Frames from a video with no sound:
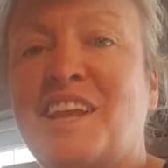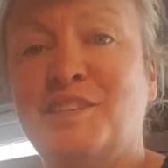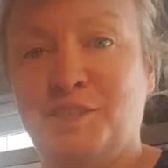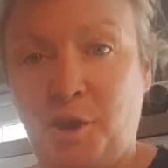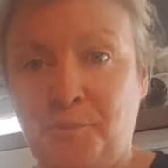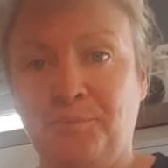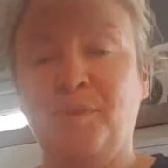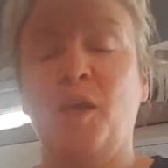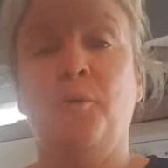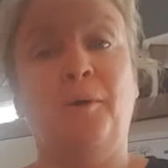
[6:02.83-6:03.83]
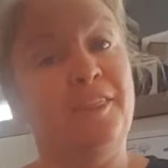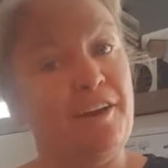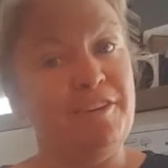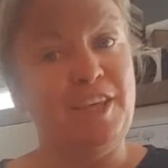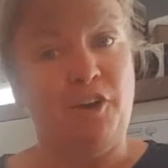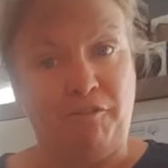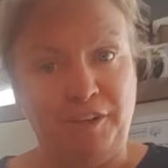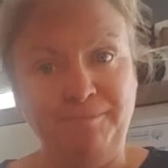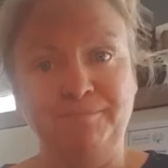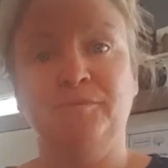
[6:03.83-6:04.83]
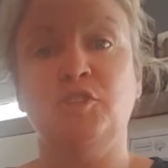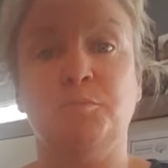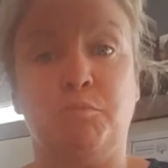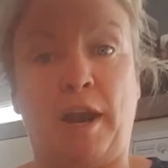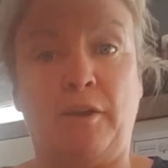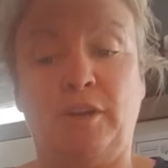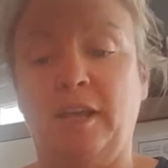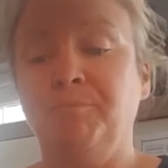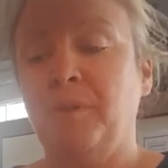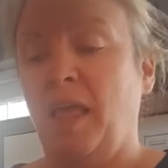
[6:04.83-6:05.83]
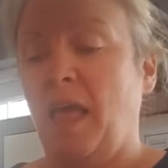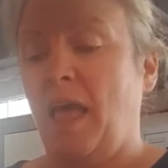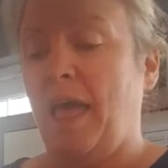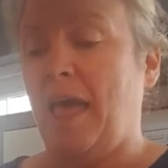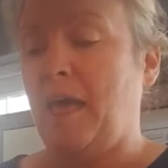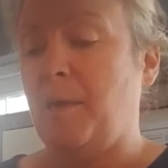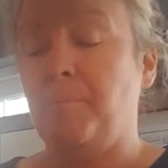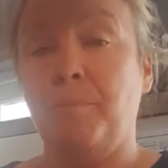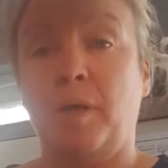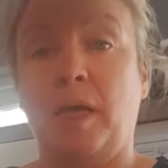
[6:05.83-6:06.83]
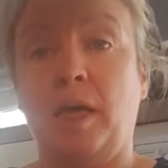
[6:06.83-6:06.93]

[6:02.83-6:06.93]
So, while they're in the oven, just browning, um,